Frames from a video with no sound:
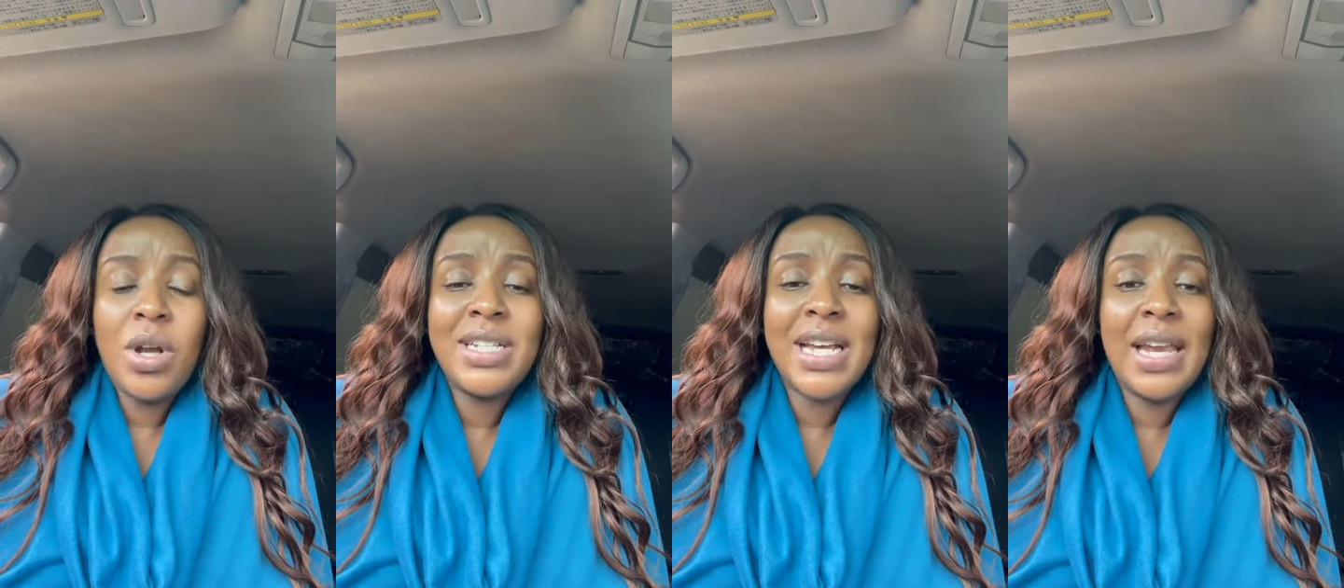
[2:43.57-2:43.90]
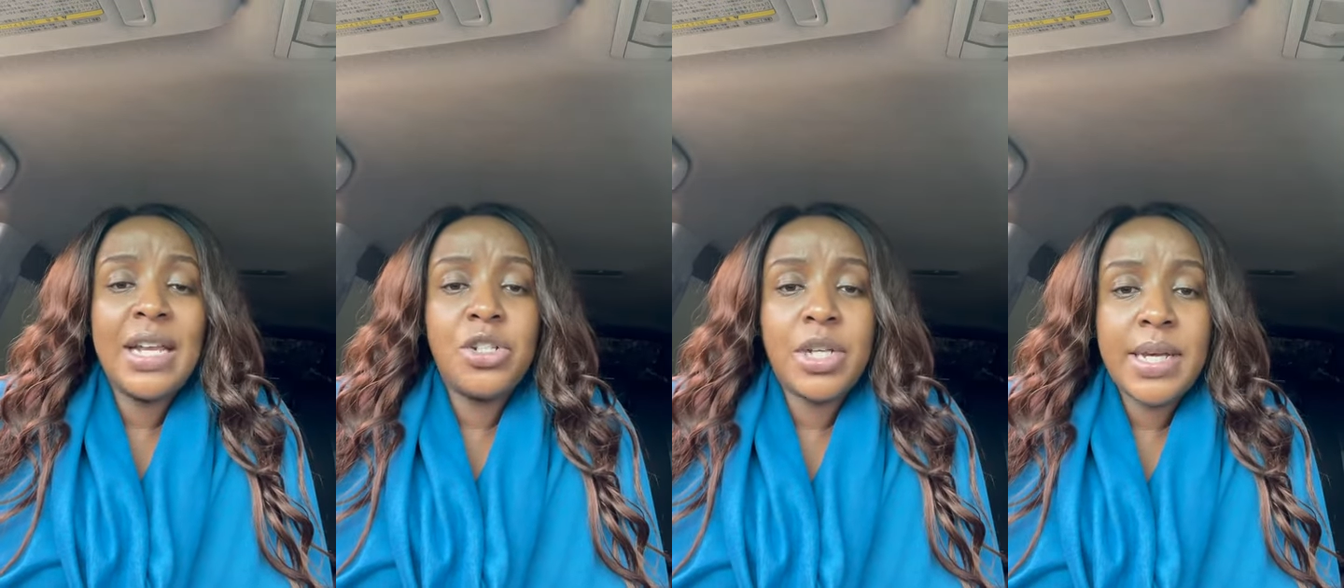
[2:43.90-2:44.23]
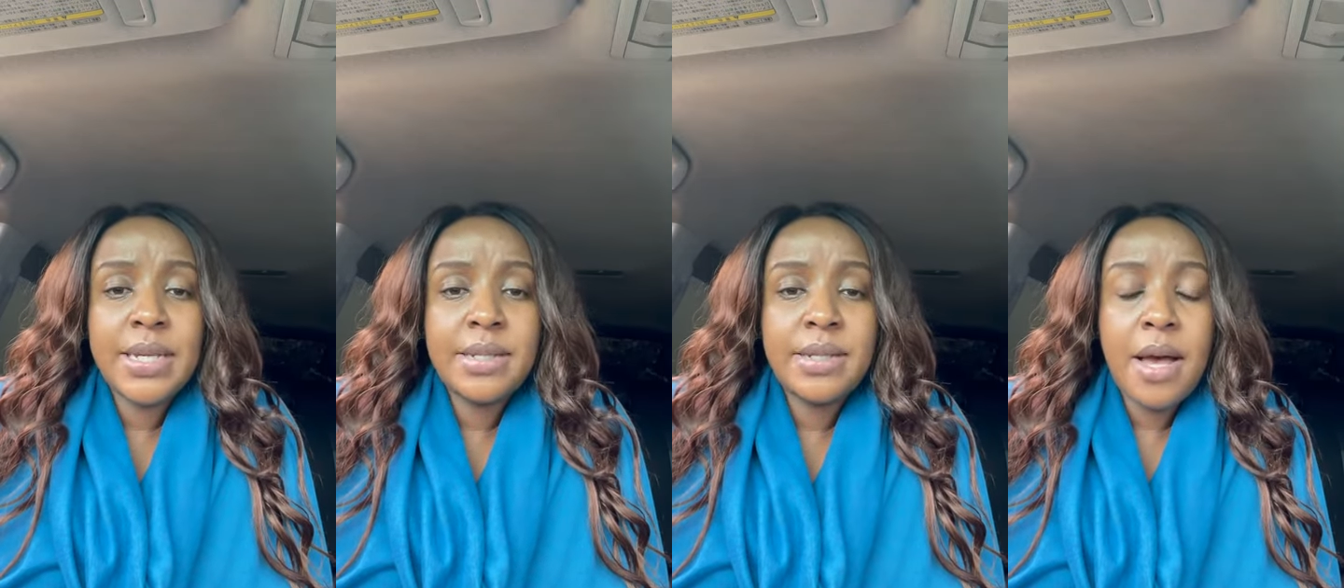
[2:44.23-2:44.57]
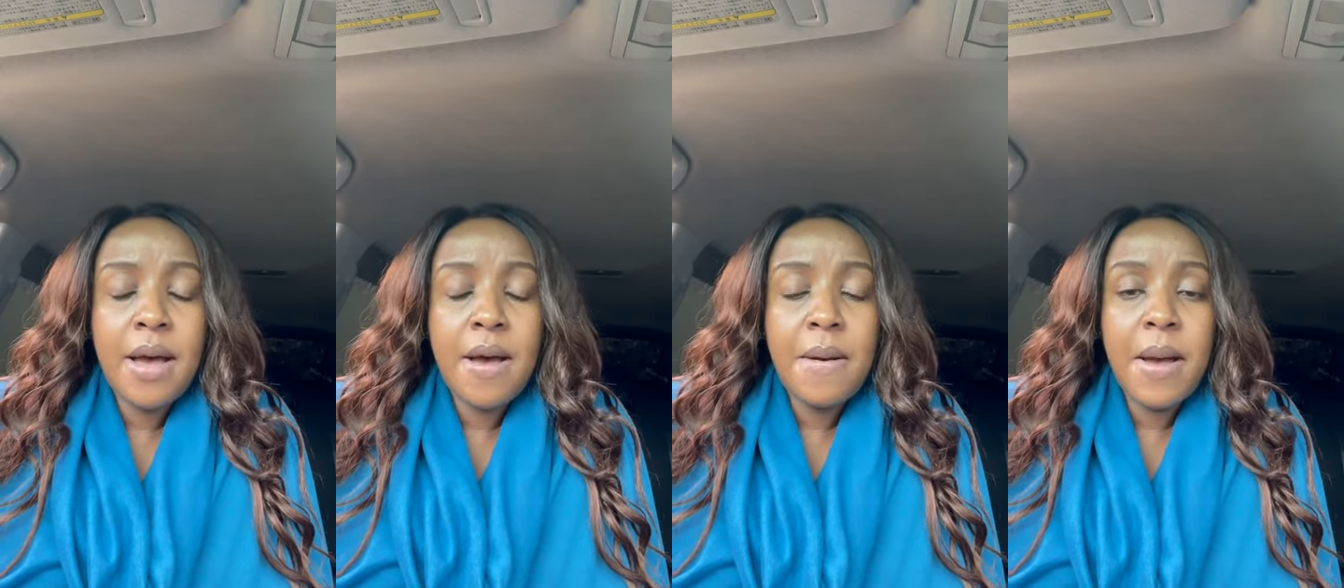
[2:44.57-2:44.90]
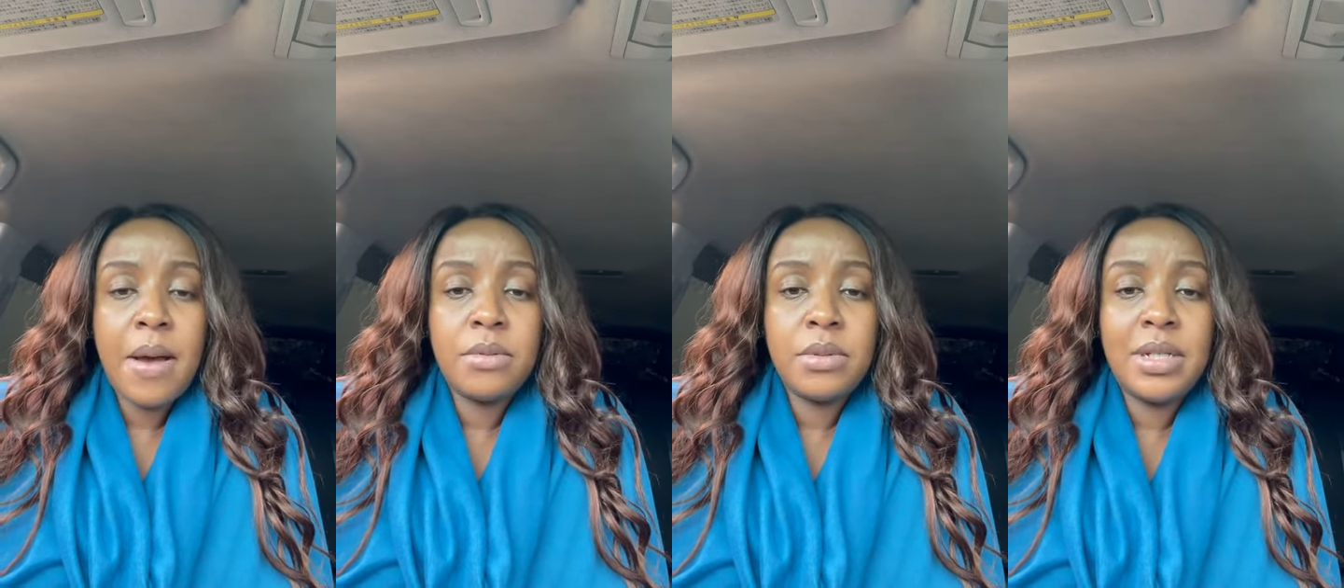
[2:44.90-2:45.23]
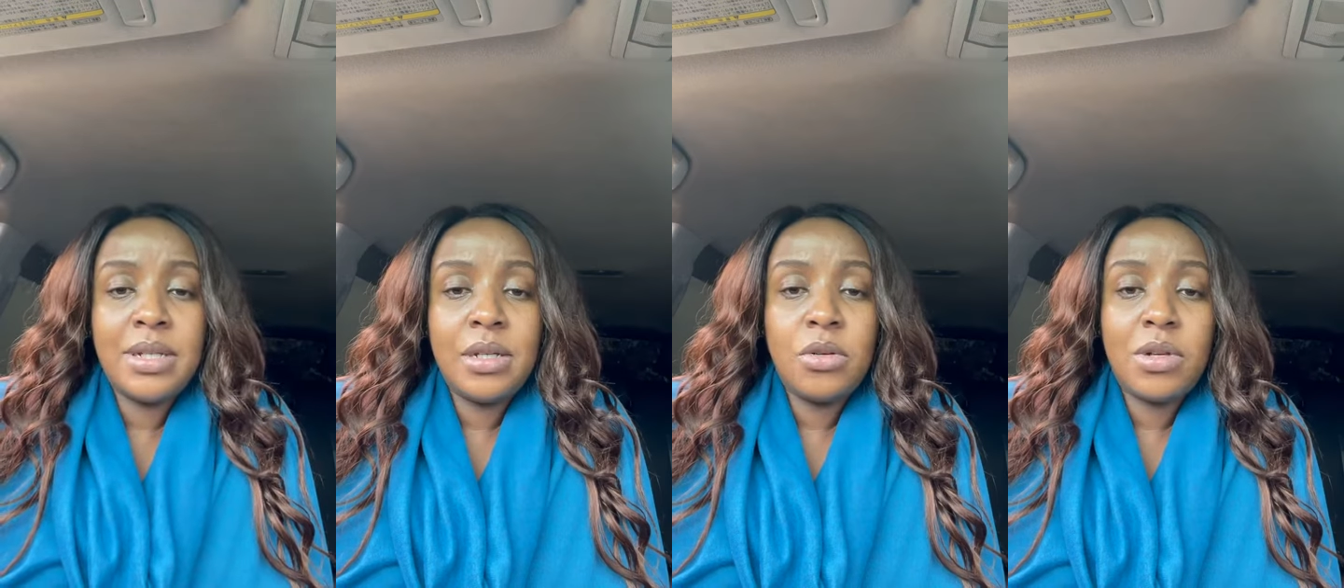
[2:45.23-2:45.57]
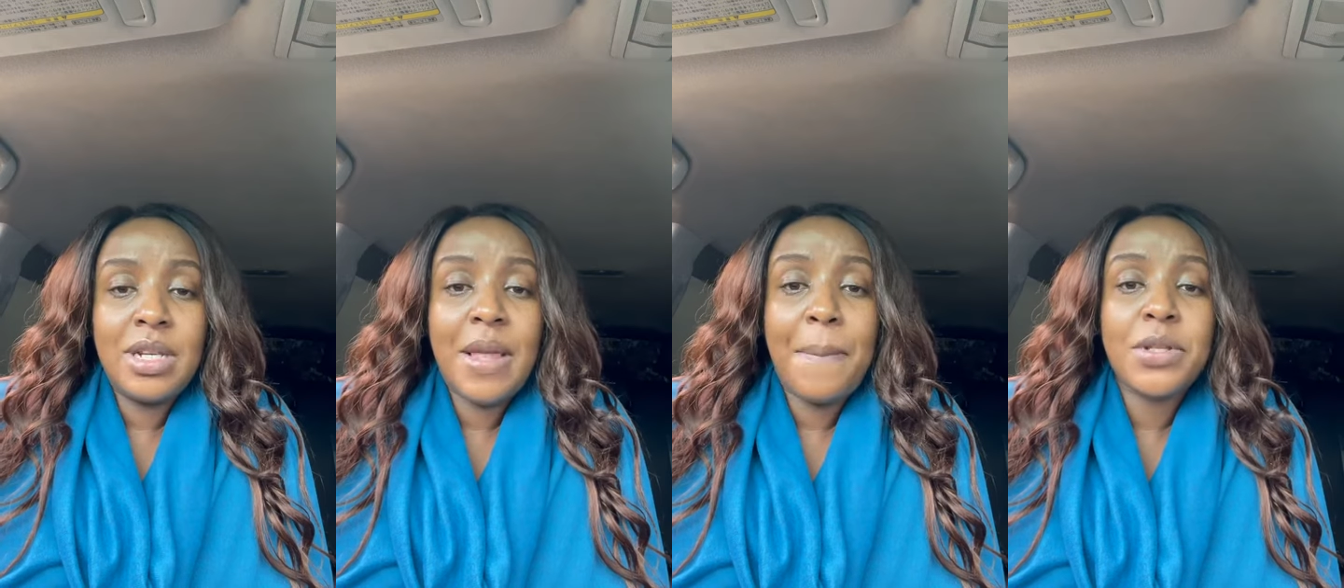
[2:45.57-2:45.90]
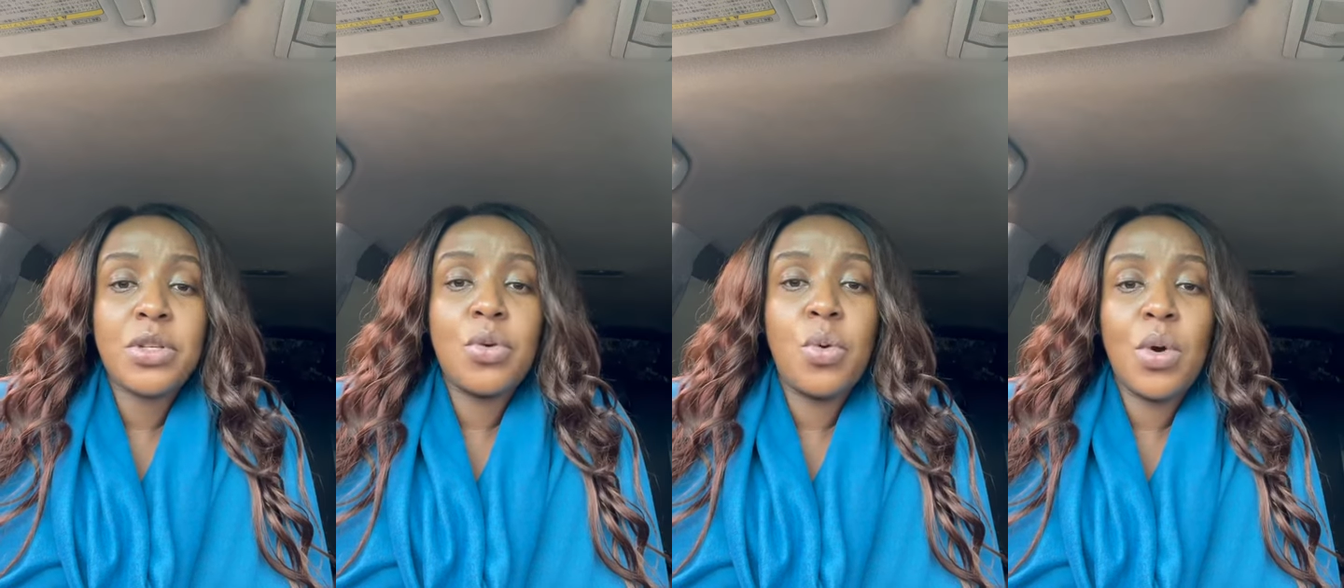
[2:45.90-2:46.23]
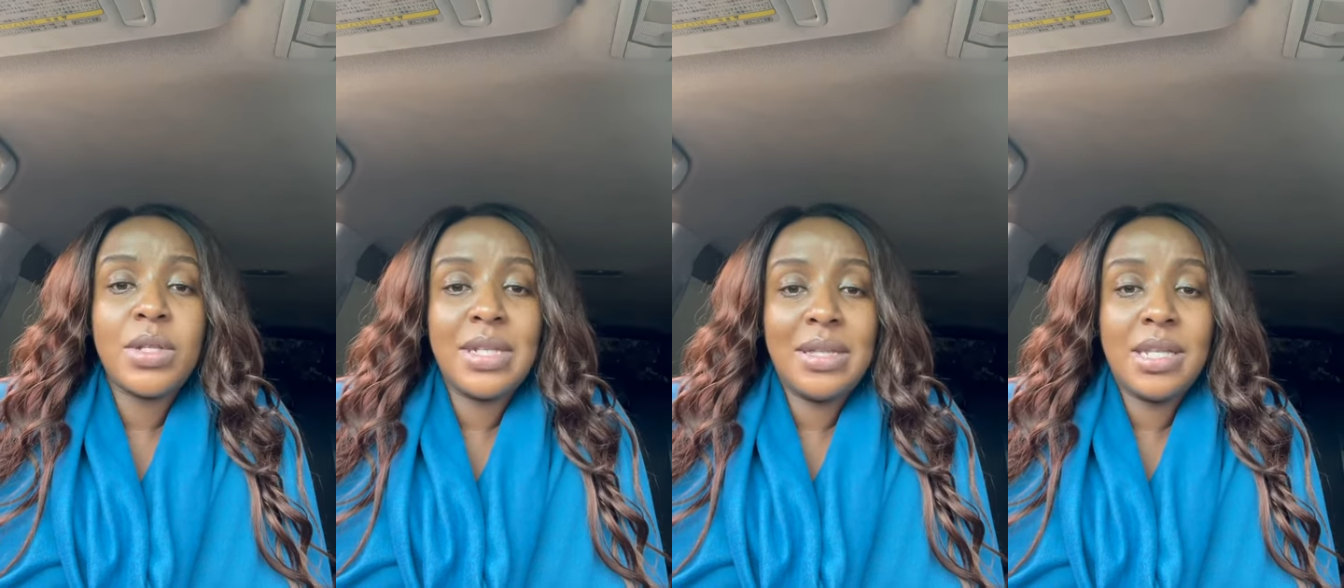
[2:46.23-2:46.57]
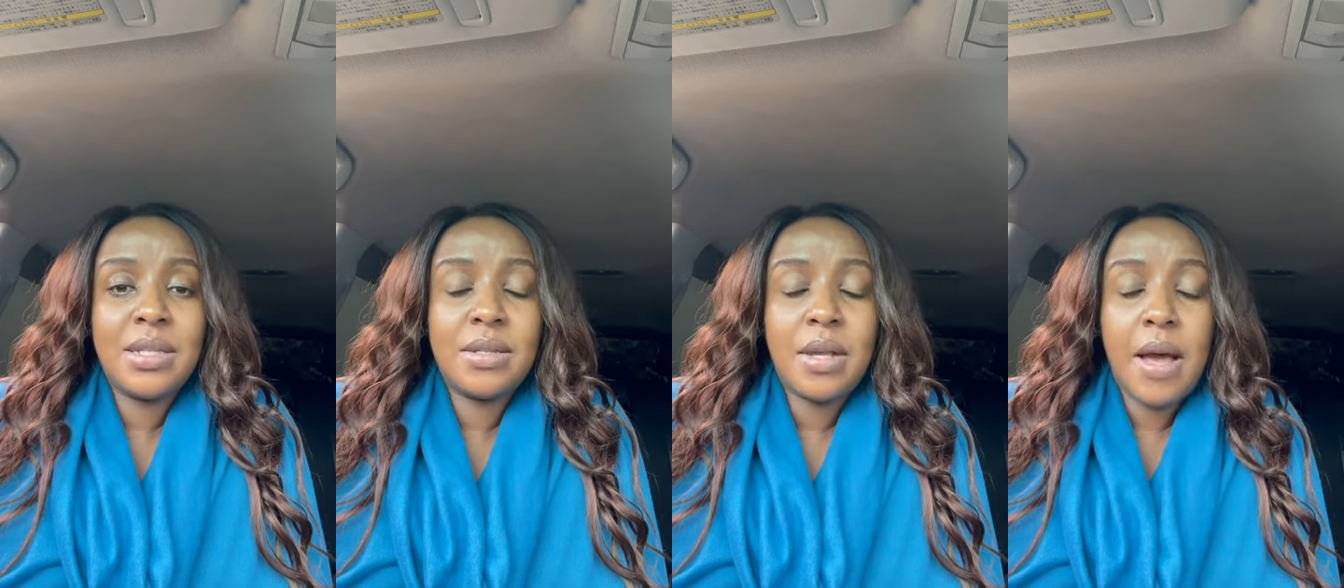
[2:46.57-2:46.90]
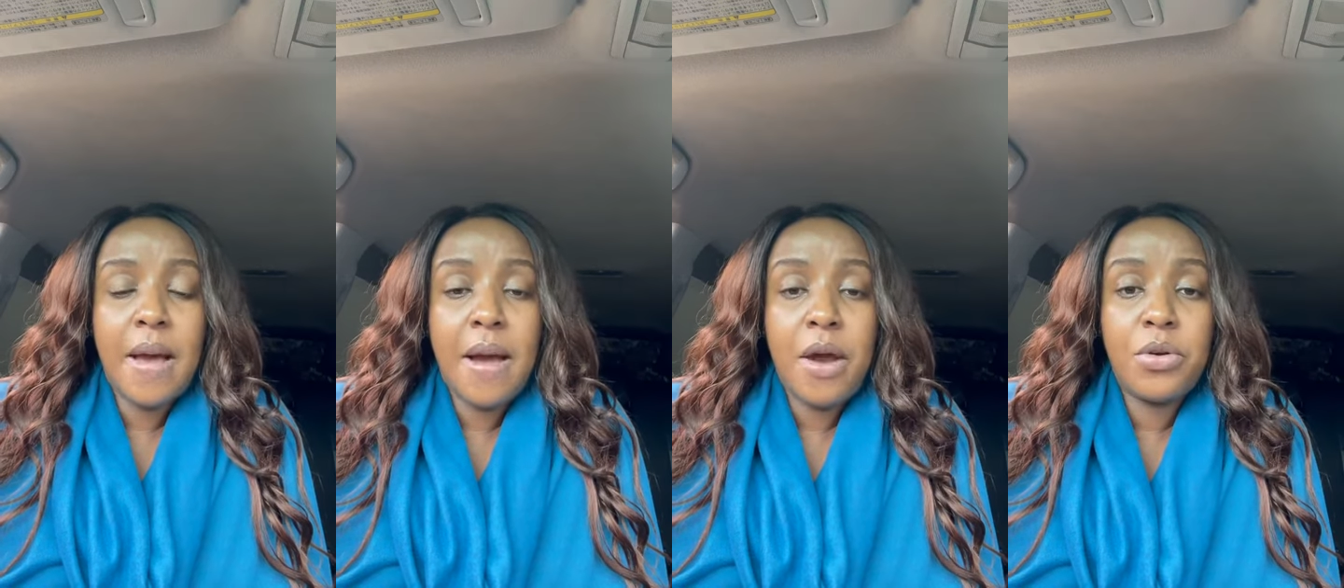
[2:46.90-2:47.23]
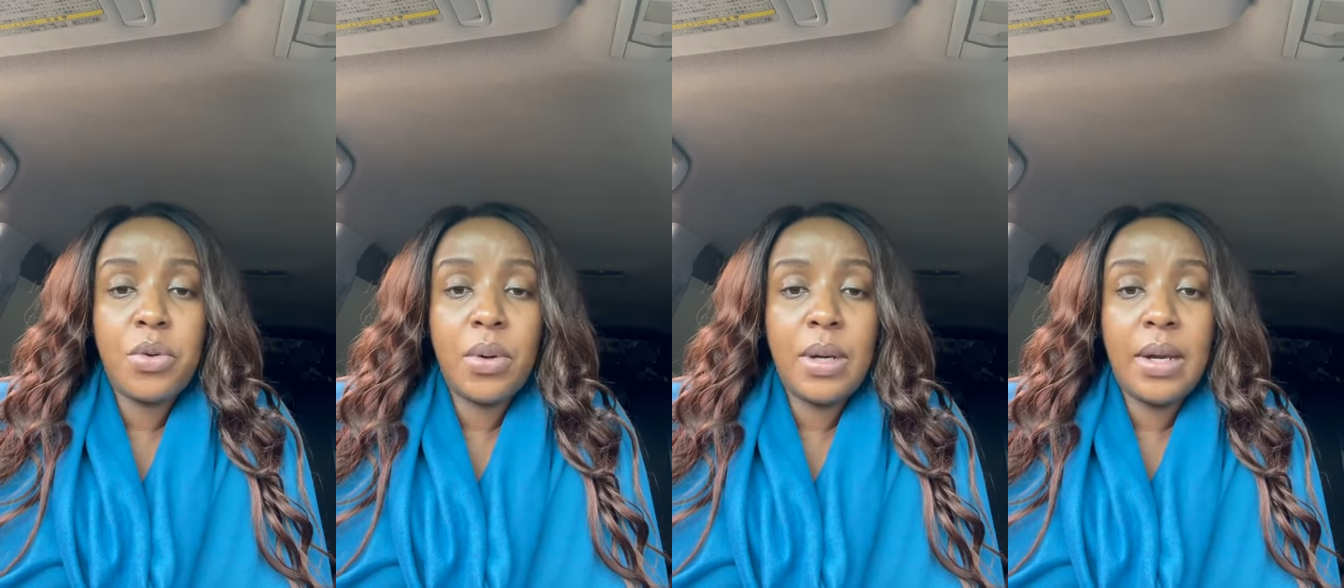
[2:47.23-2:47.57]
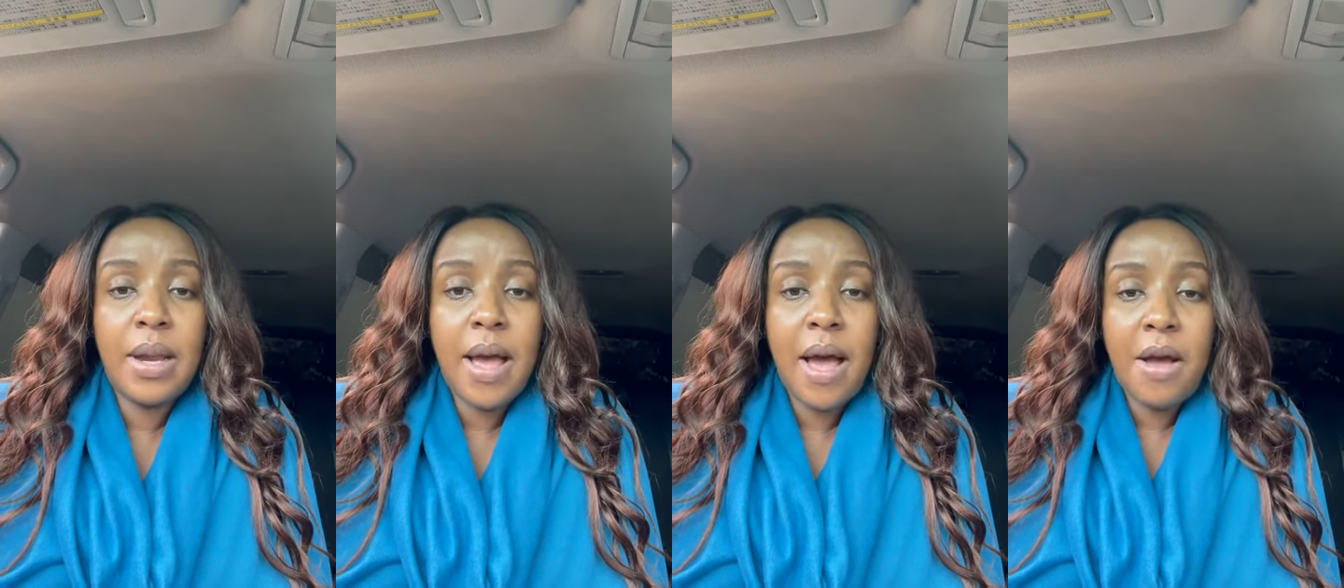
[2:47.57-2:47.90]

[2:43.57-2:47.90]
challenges, did the person who was in this role